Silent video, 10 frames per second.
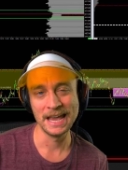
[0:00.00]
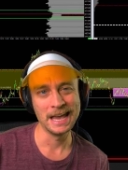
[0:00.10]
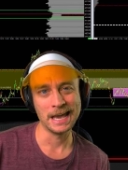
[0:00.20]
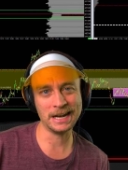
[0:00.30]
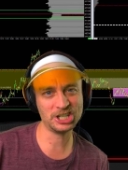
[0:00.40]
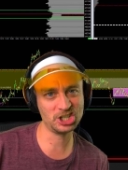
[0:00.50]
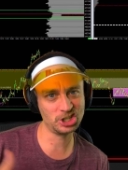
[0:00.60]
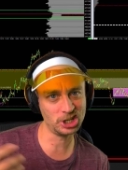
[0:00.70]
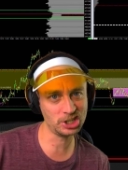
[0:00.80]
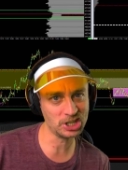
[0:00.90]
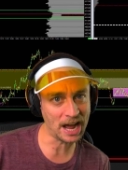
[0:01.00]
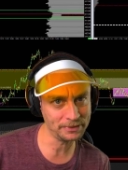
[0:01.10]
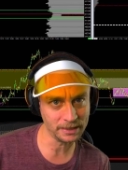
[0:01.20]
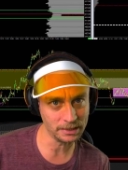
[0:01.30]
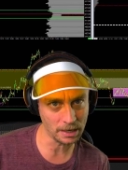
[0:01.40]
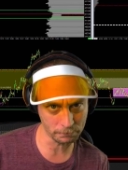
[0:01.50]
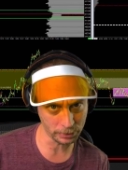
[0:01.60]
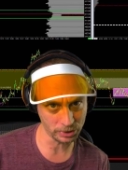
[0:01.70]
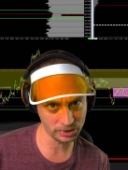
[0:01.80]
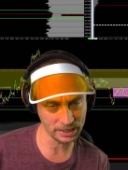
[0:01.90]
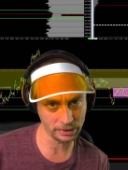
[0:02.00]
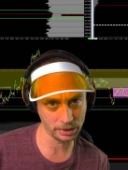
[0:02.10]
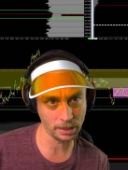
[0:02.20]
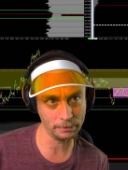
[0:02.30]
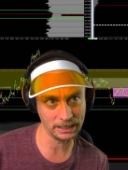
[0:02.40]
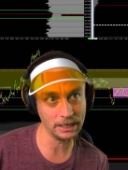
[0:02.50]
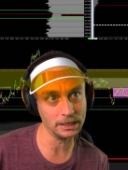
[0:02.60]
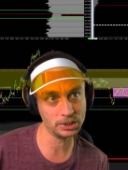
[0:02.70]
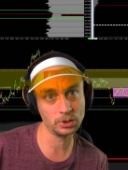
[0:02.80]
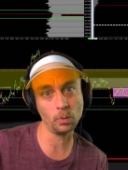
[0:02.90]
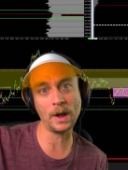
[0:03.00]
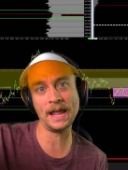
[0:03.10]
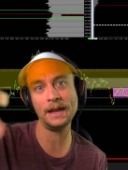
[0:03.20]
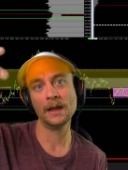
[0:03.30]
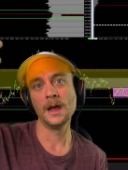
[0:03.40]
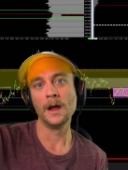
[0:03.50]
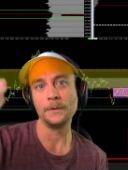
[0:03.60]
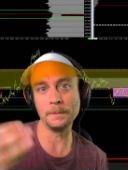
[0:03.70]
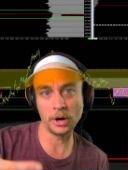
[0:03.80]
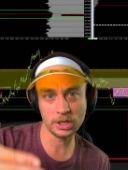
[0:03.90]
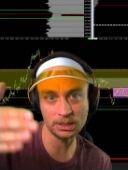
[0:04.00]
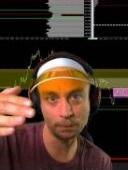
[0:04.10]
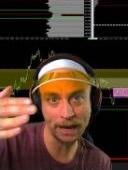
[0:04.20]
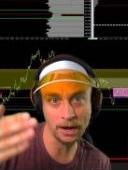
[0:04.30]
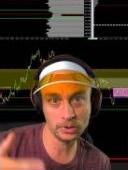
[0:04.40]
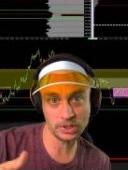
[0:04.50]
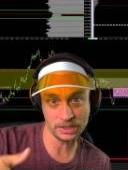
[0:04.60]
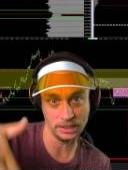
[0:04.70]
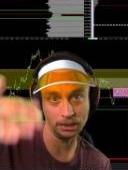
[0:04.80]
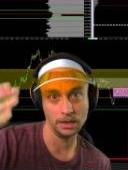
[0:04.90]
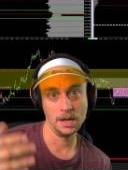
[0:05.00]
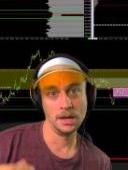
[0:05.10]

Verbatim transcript: And it's just not the numbers that are coming in, it's the way the market's bouncing